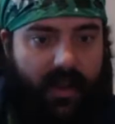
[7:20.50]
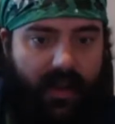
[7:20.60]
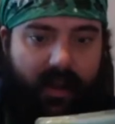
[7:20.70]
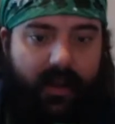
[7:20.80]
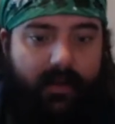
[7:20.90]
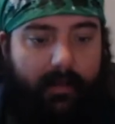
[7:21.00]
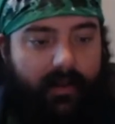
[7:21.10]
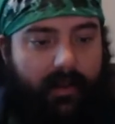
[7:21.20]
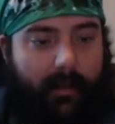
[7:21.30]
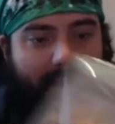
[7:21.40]
And
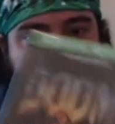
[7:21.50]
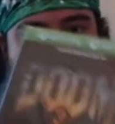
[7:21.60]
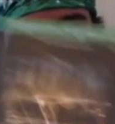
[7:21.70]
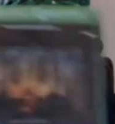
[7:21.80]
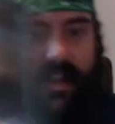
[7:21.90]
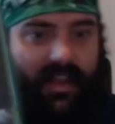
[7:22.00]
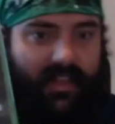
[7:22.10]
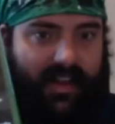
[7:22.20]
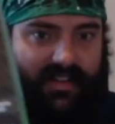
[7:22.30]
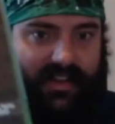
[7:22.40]
apparently a poster, but it's in
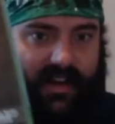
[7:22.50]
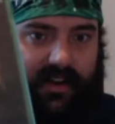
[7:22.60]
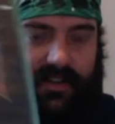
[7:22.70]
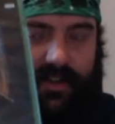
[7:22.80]
that style.